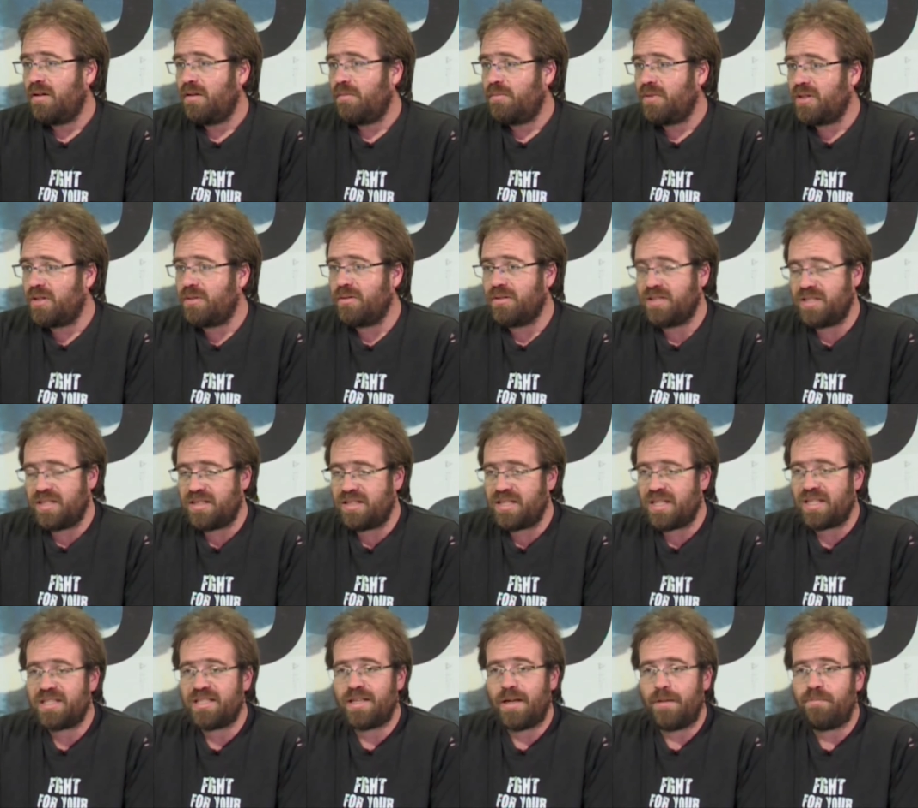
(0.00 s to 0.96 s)
Because it's
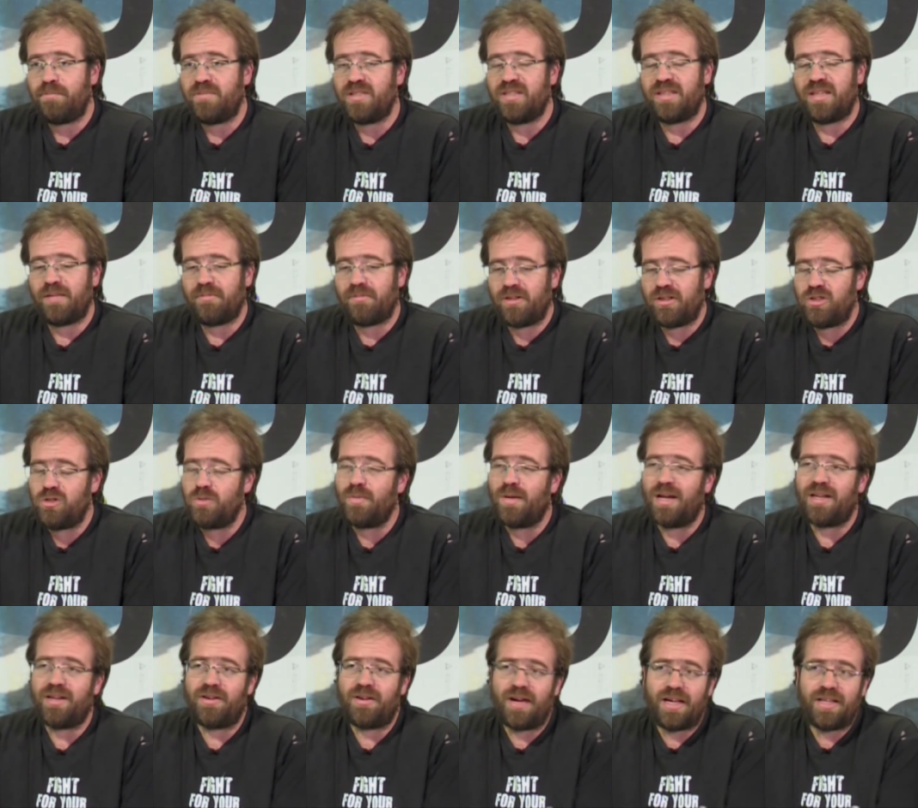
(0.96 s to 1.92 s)
accepted that when you
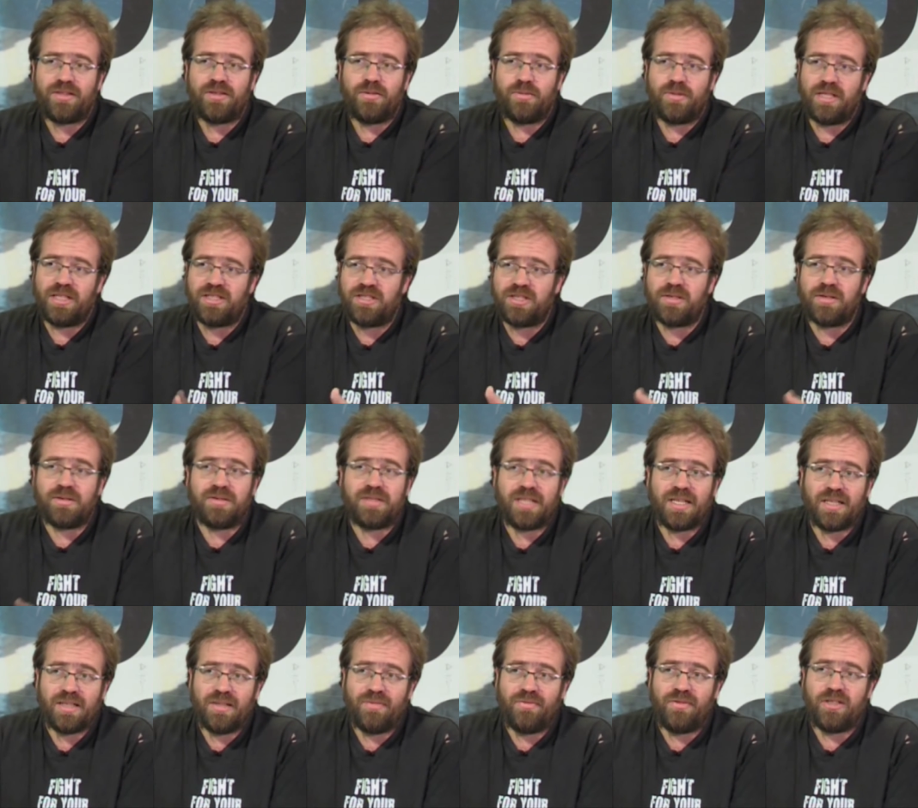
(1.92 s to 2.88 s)
migrate to digital
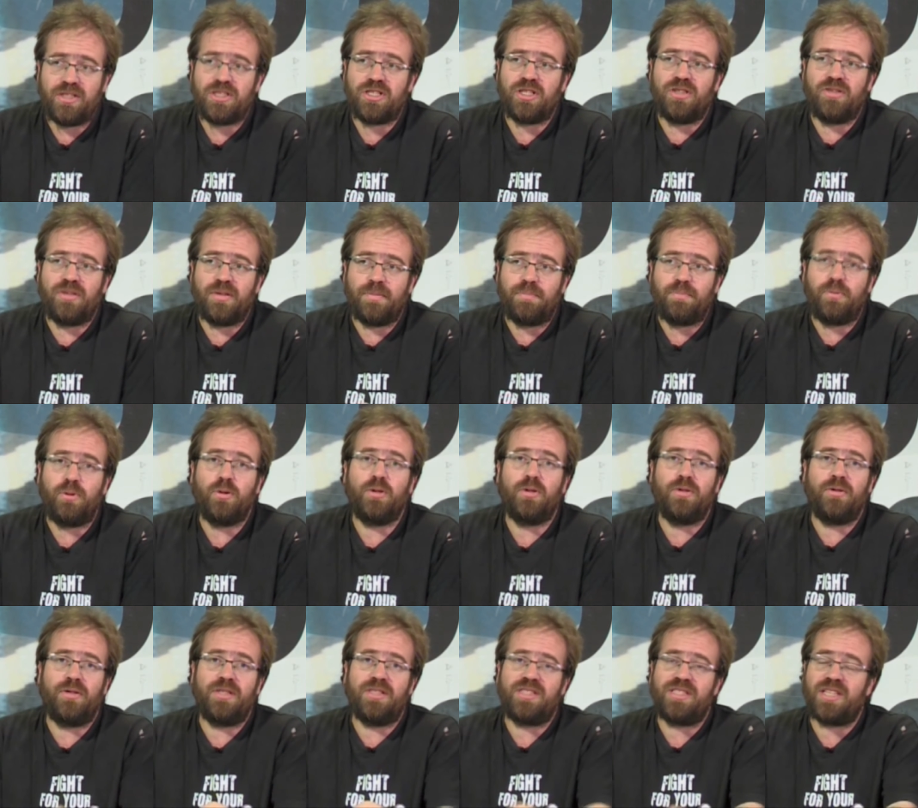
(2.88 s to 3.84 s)
television, the
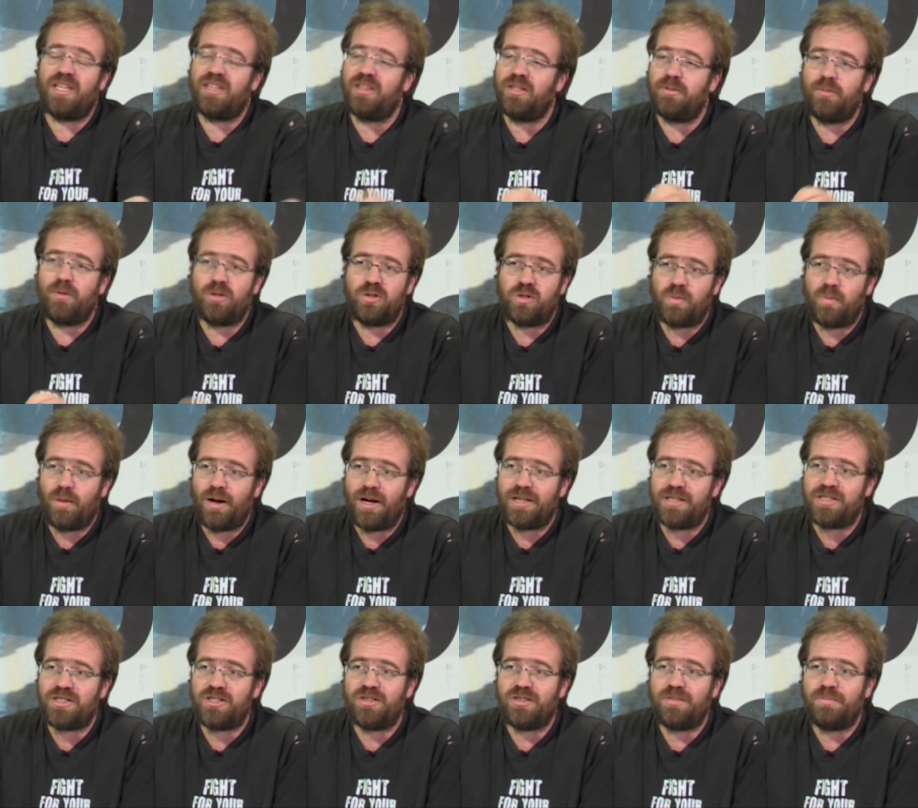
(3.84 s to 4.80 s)
poorest and the most
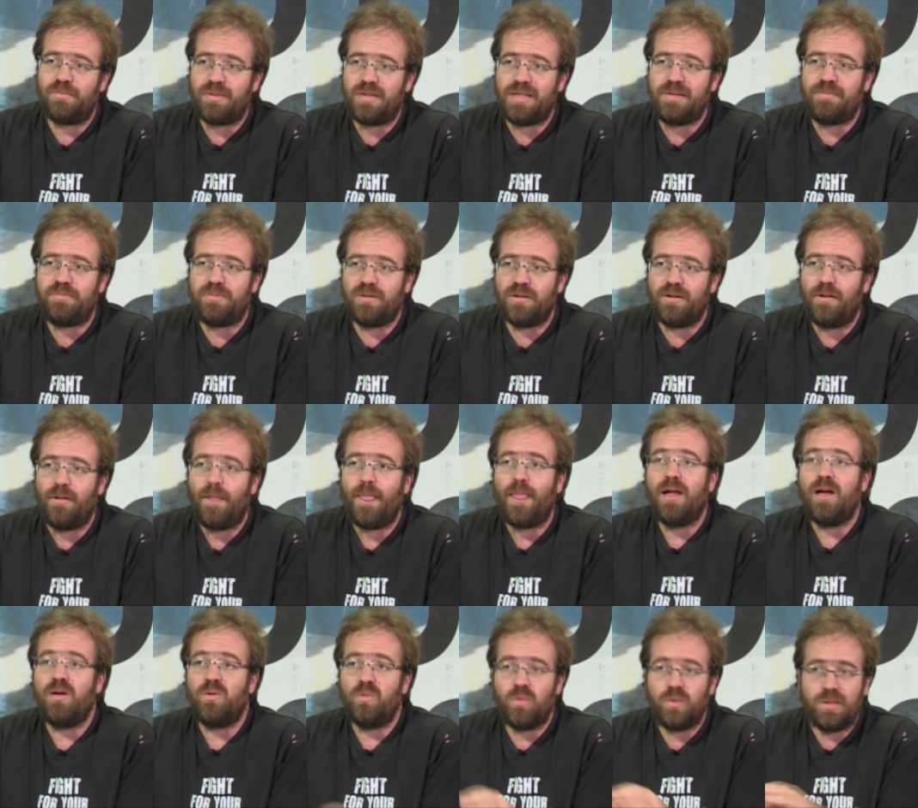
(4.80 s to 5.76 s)
marginal people
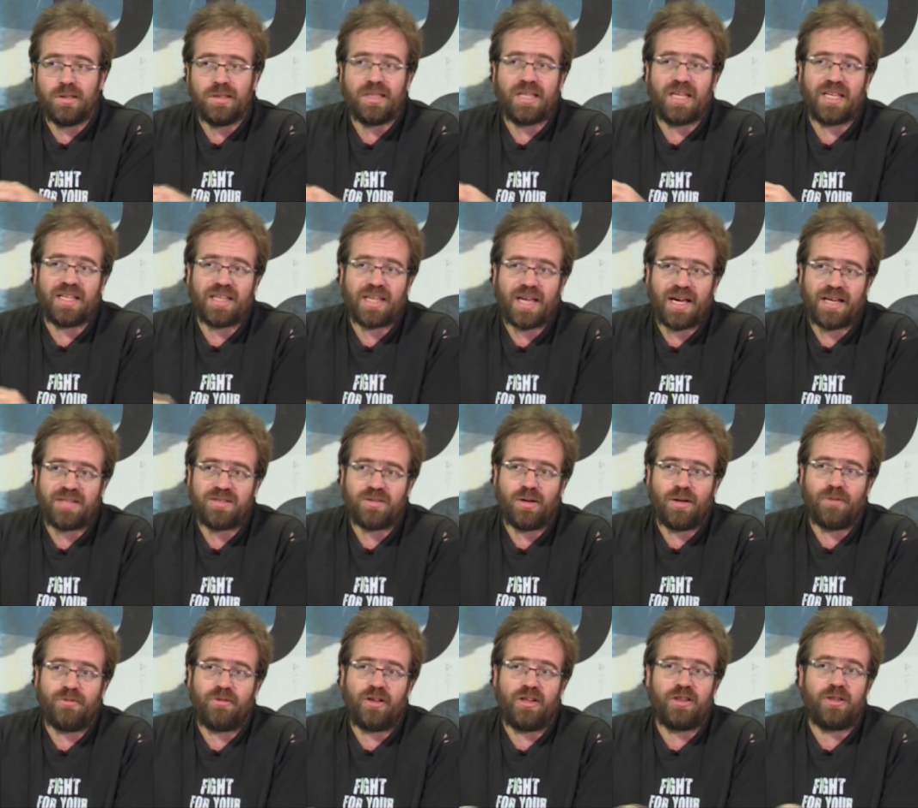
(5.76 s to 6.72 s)
will get cut
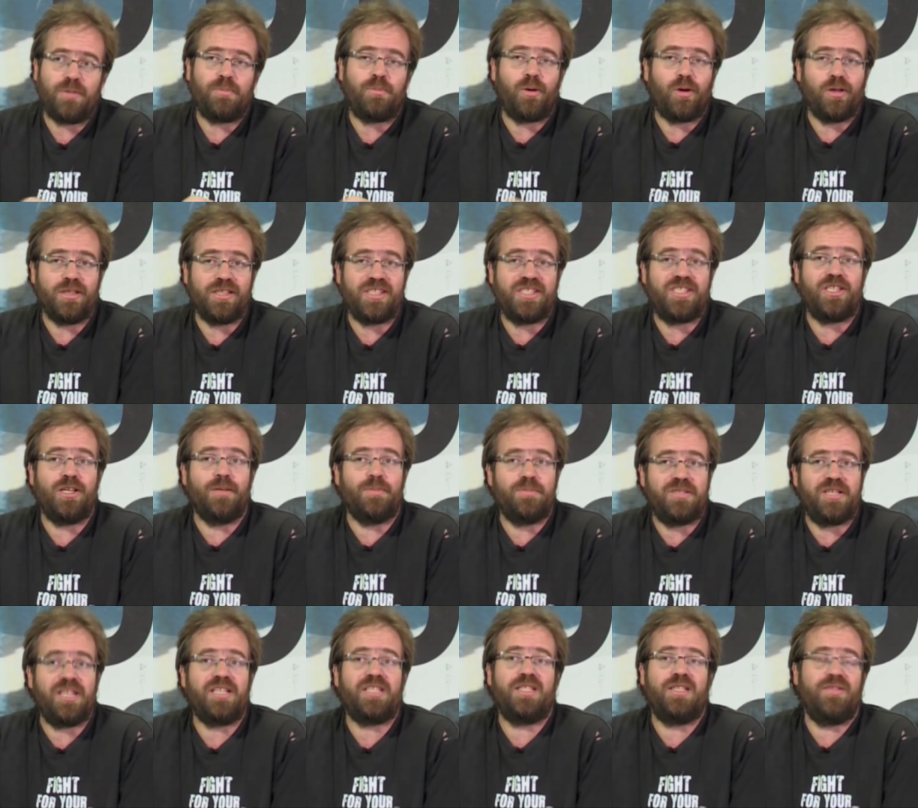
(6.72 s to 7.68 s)
off, and the policy
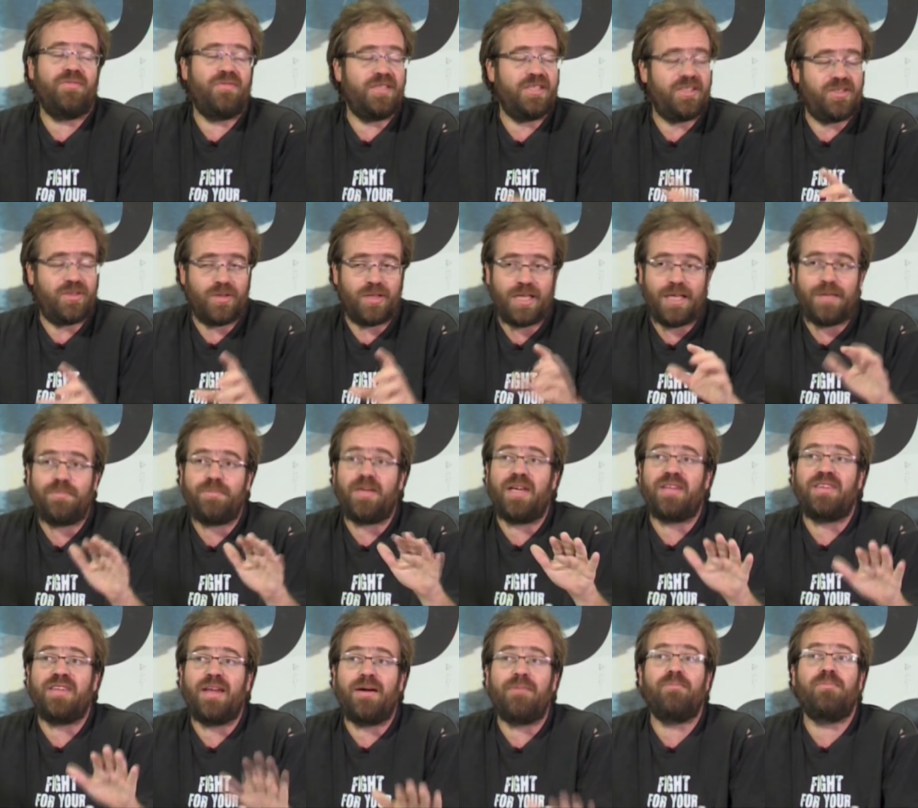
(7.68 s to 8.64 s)
objective is to keep
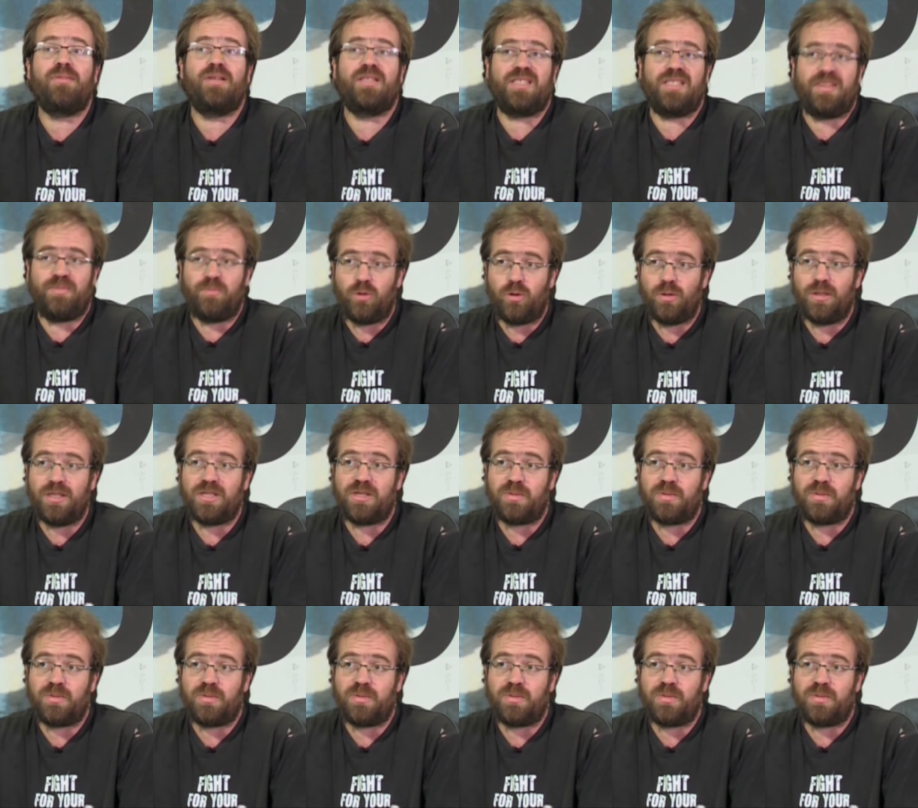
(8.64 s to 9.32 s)
that number as small as